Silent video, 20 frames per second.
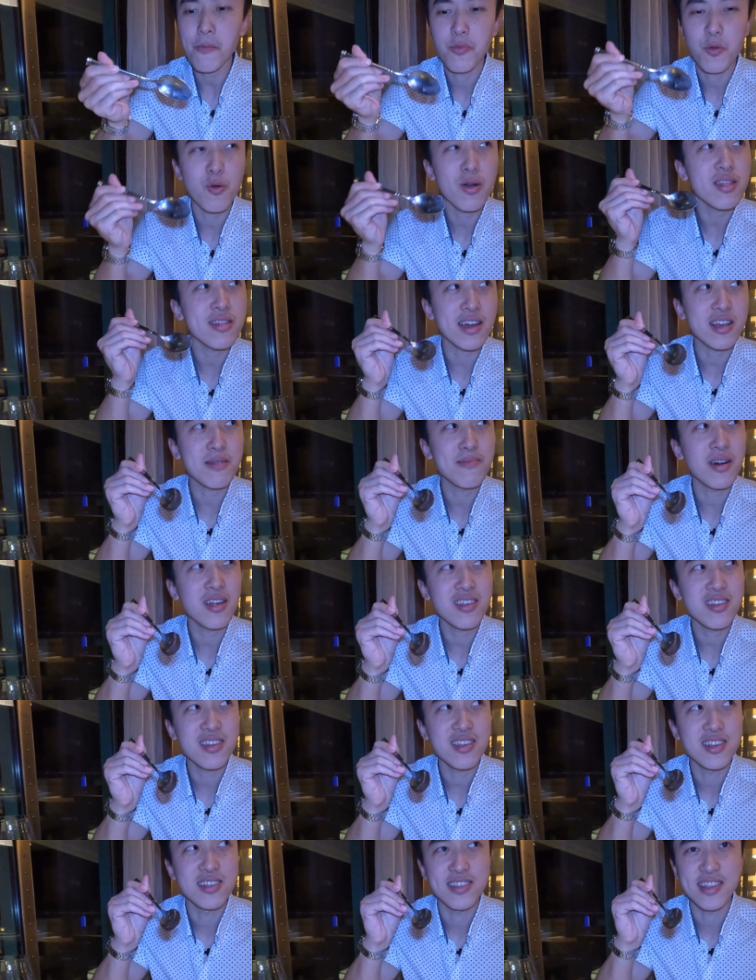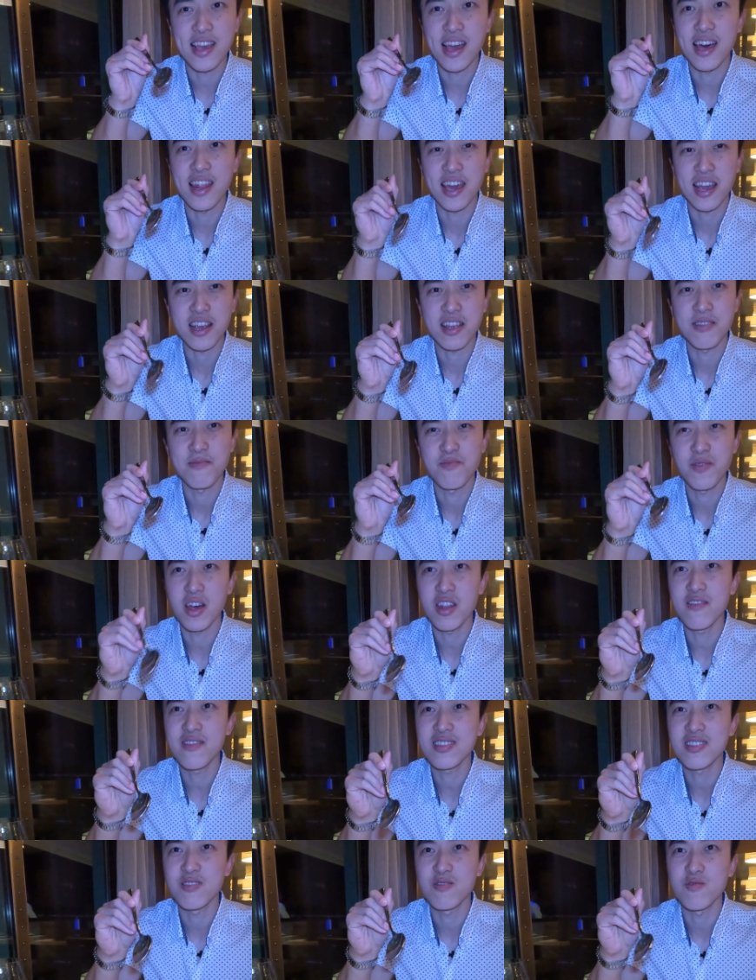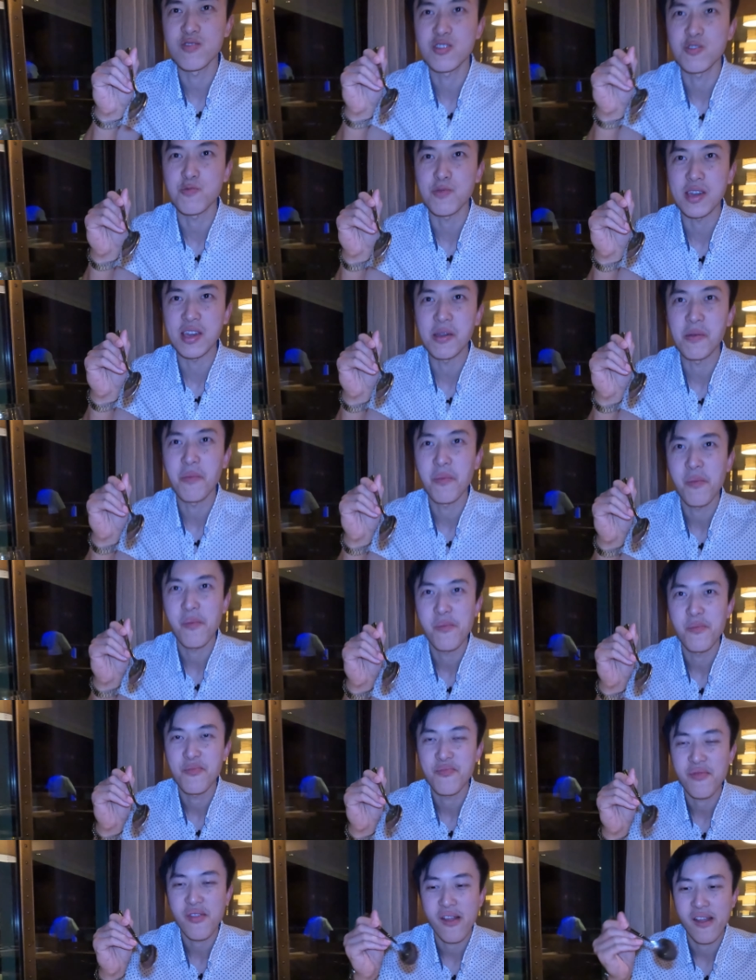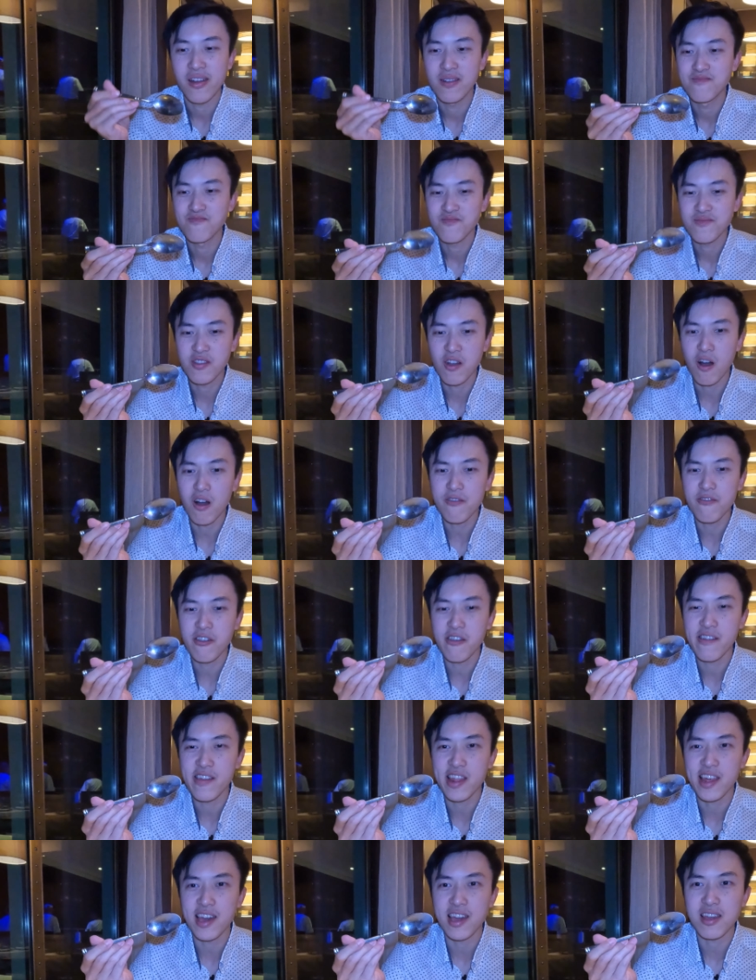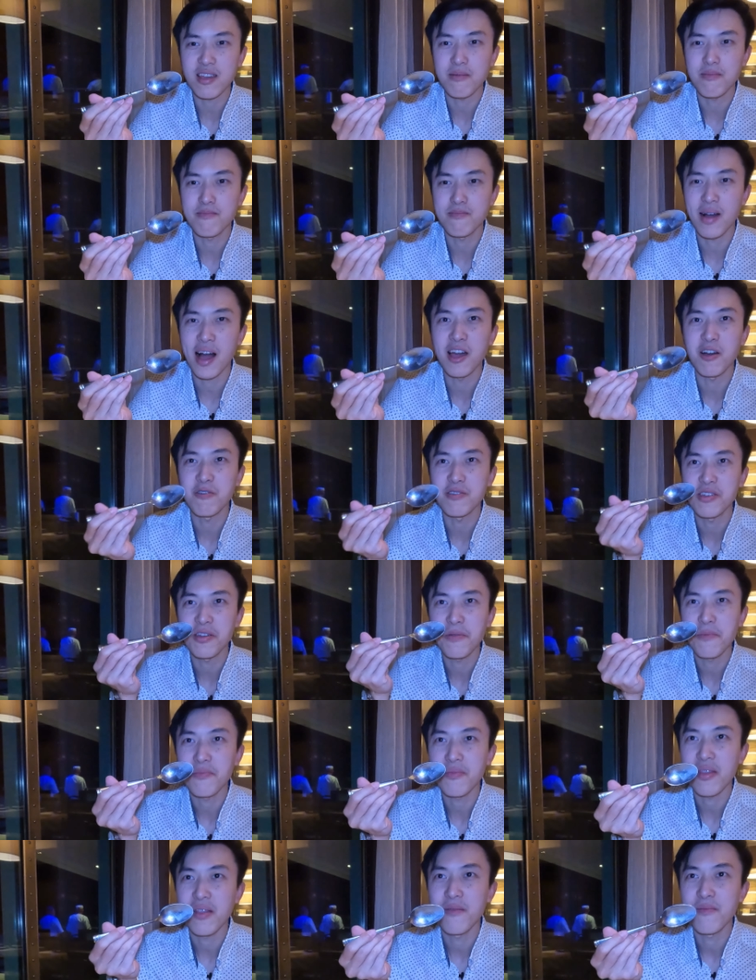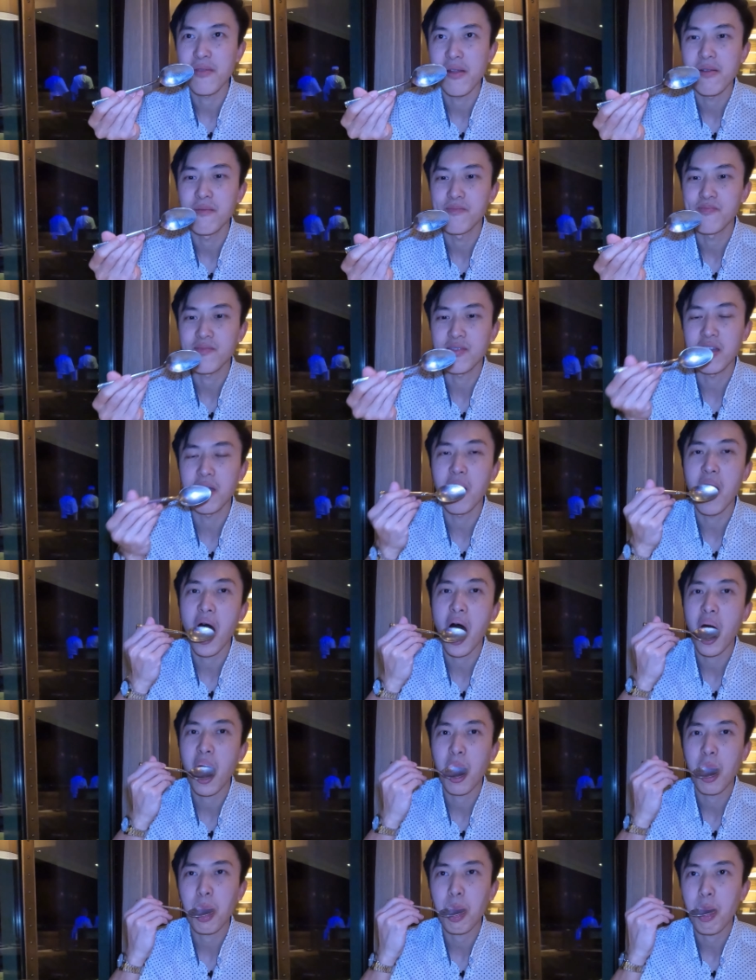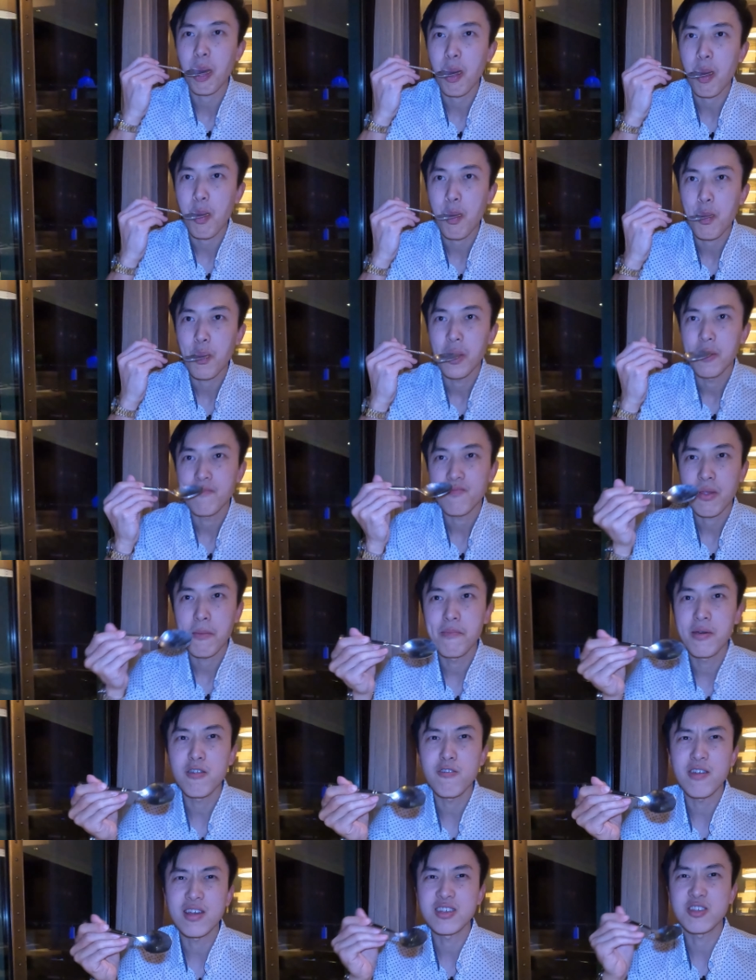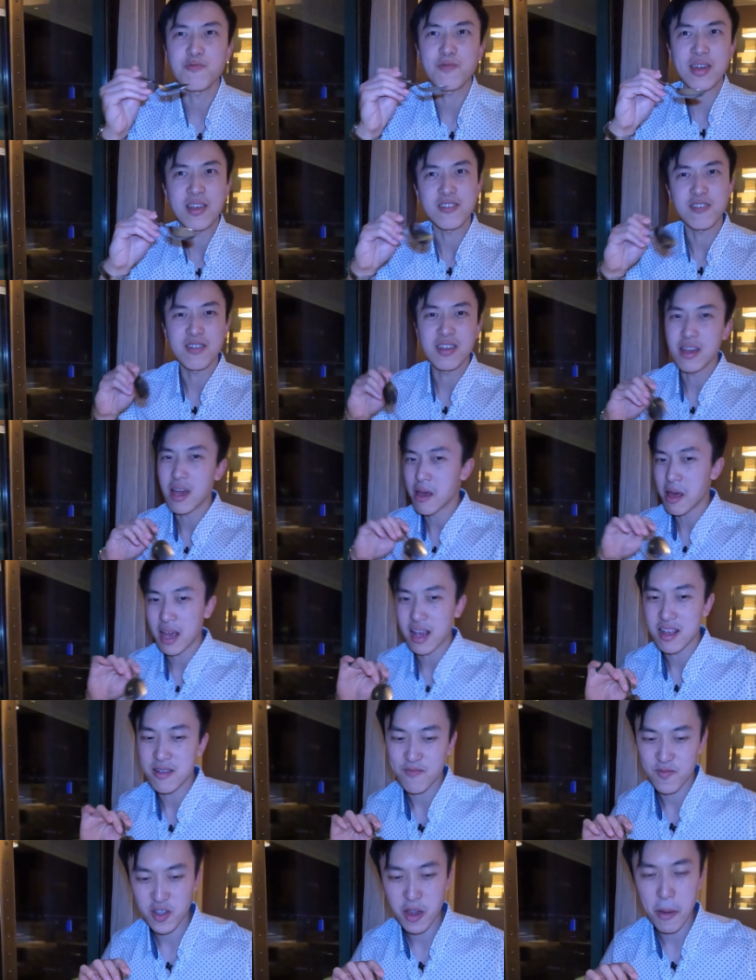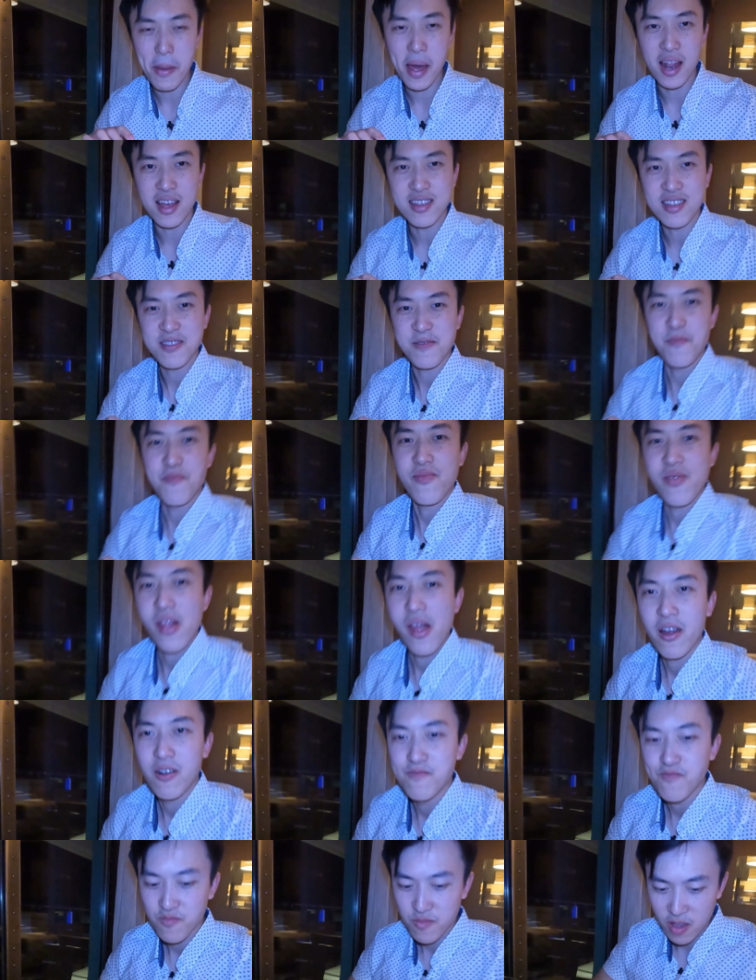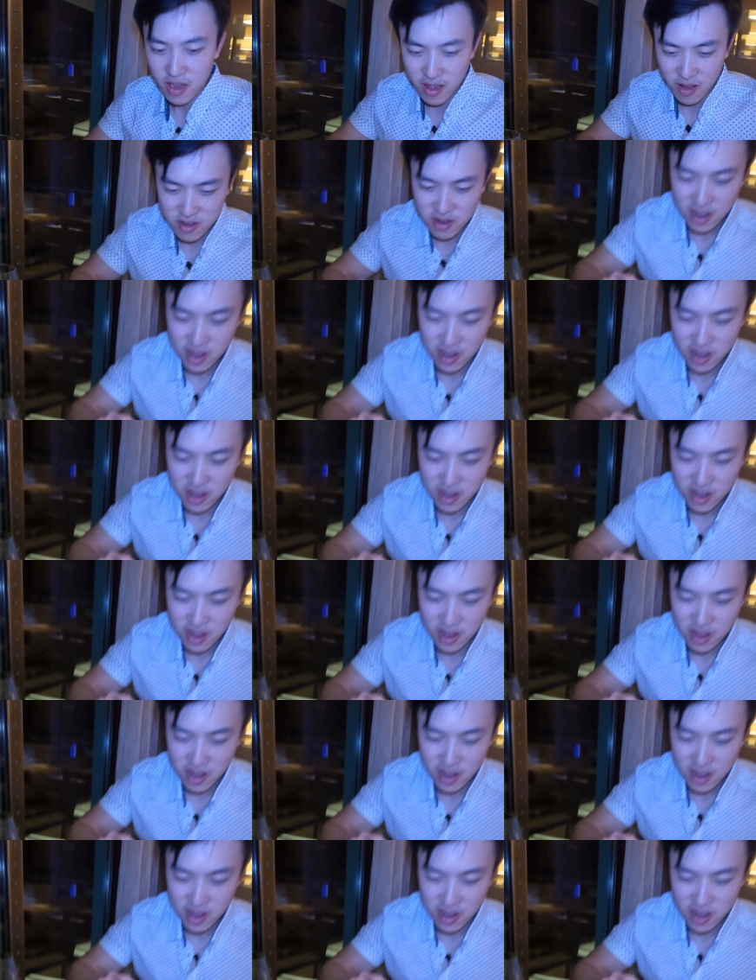what I like about it is that like, none of it's too sweet. They're all very like mild. Yeah. Bitter and sweet, so like good balance. Try mine. Yeah, I'll